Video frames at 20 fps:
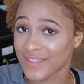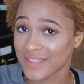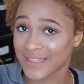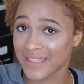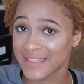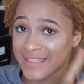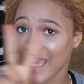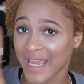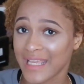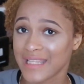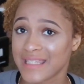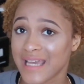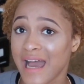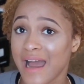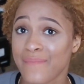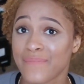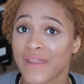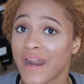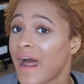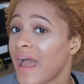This is the second
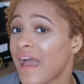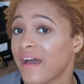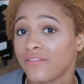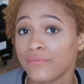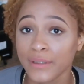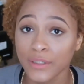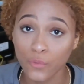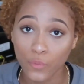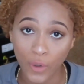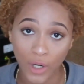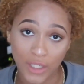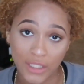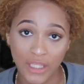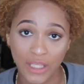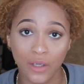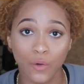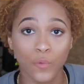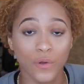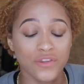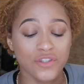time that I have been
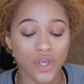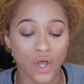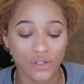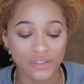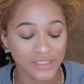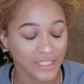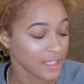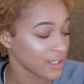working with Dolls